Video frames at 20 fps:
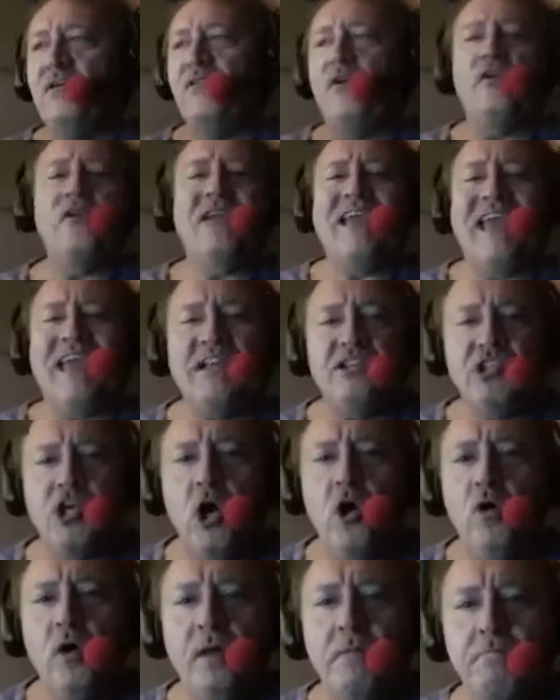their catch
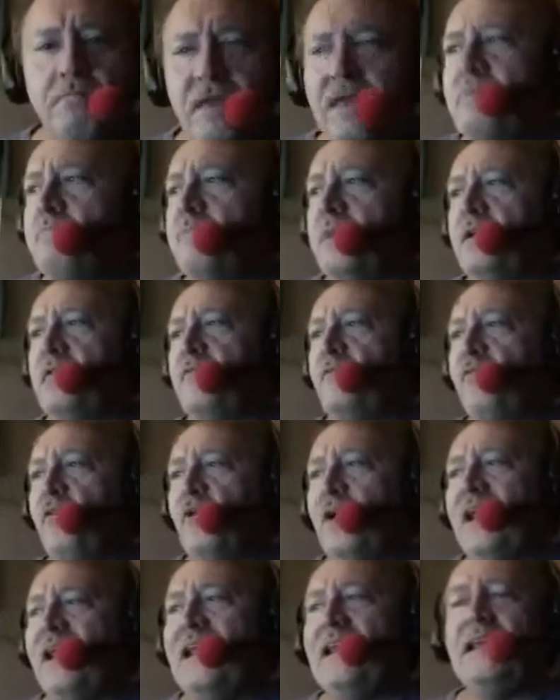all amendment
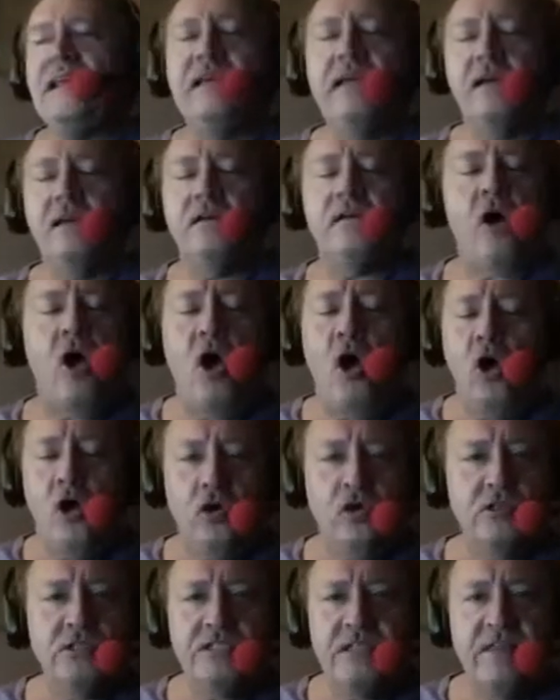for any
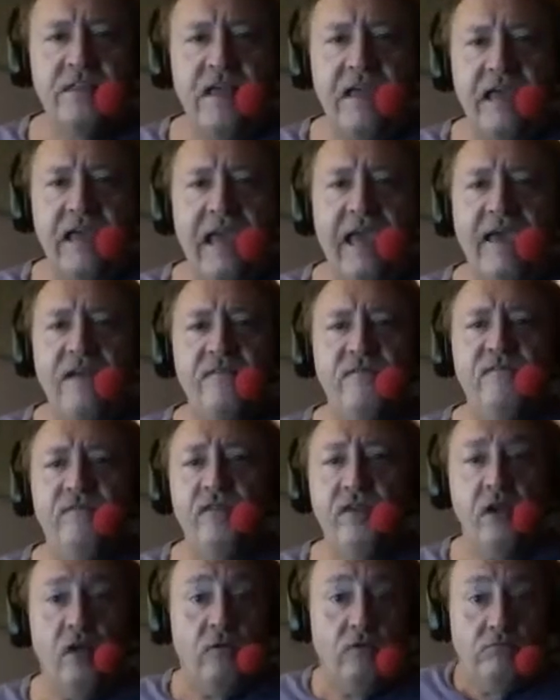cause that they have,
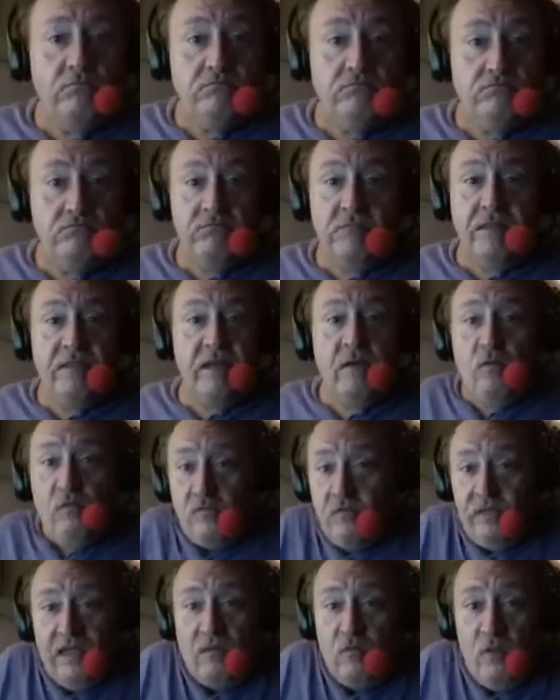that
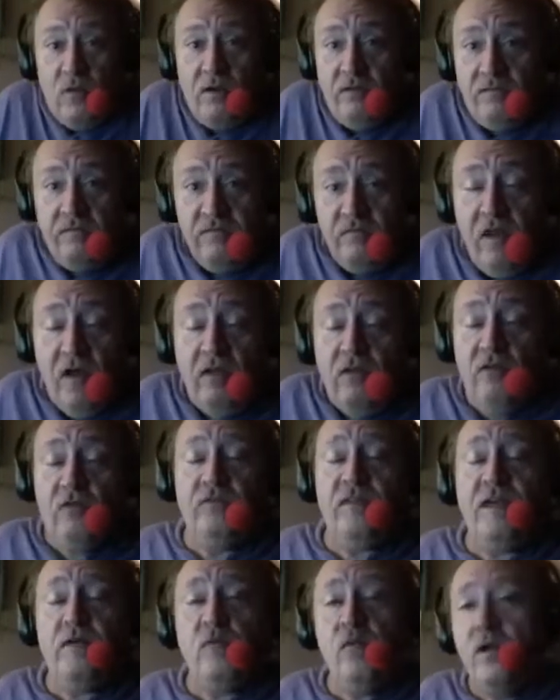they want to follow,
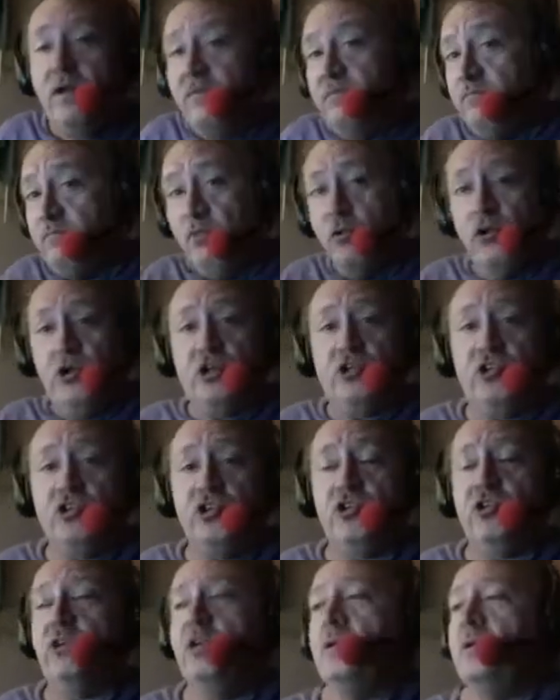they want to push.